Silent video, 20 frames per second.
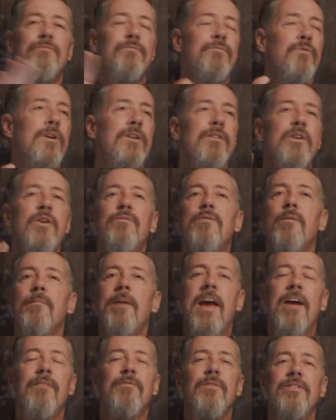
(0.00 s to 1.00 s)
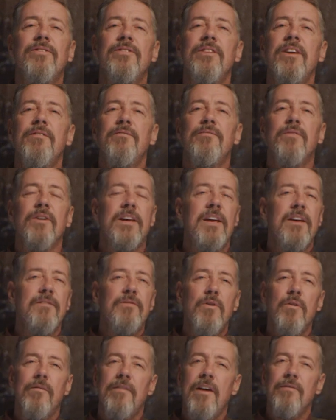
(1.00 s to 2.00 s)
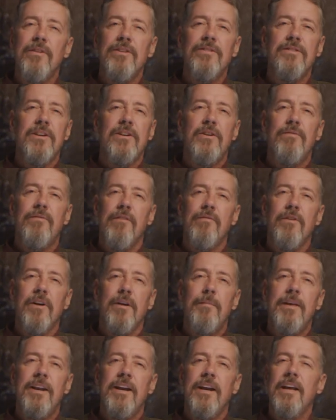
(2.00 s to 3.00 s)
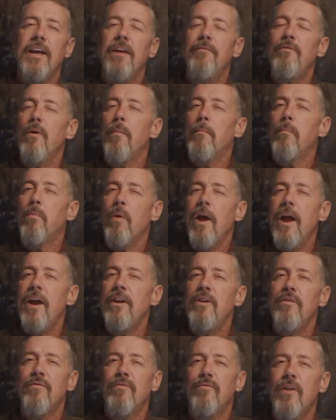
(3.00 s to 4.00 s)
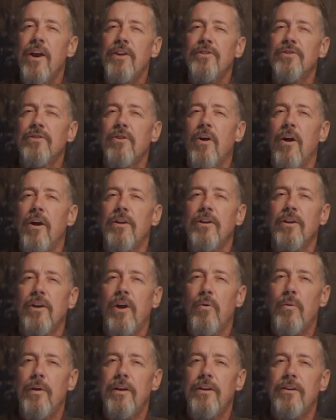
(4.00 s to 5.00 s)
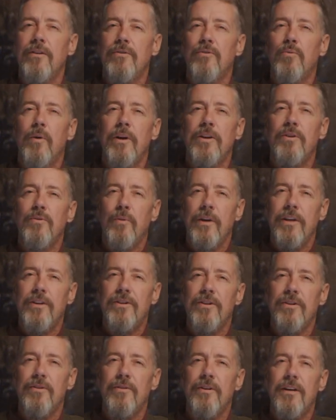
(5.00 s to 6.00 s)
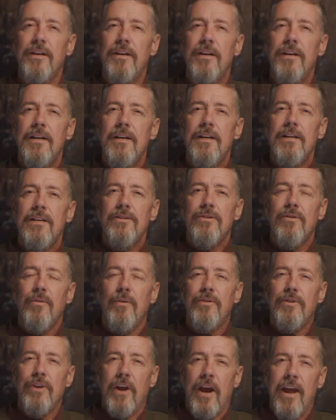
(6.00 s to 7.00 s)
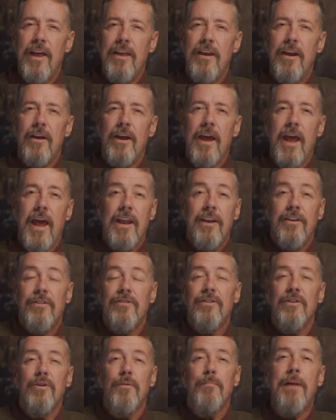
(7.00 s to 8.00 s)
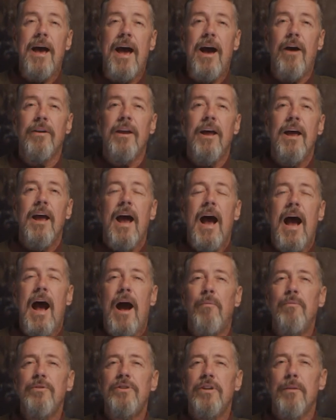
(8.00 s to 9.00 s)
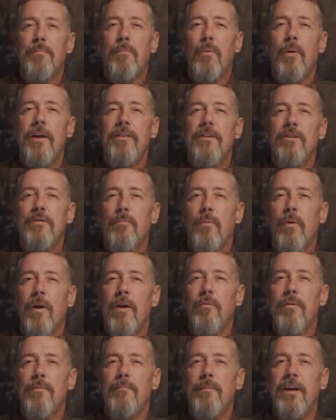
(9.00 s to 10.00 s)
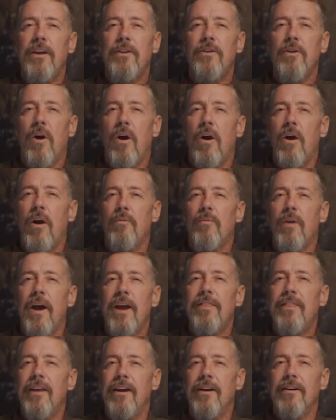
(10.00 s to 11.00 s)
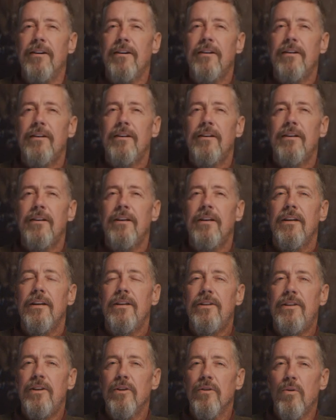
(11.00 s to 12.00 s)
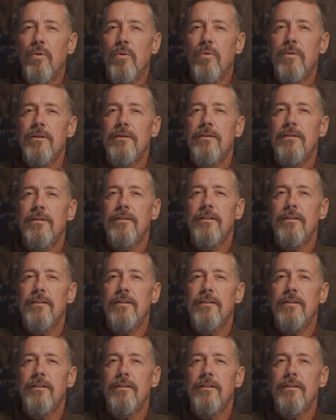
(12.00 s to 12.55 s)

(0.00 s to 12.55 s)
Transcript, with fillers: free you from every sin, forgive you of every sin you've ever committed, and give you a brand new, fresh start to go into 2022. So, as your head, head is still bowed, I want you to pray this prayer with me in your heart right there. Dear Lord,